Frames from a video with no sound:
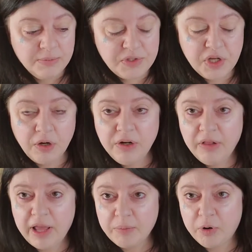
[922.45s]
Starting to
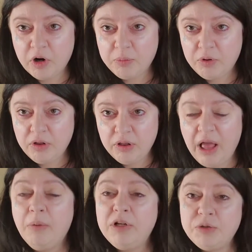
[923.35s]
like
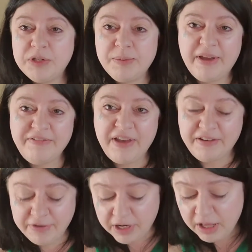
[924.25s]
purple, which was my
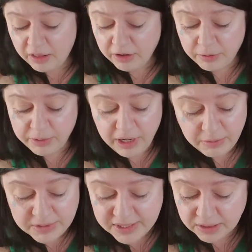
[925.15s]
favorite color when I
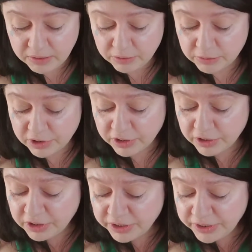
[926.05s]
was a little
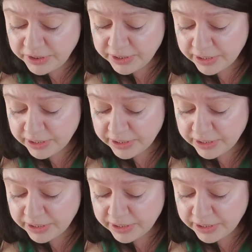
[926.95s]
girl.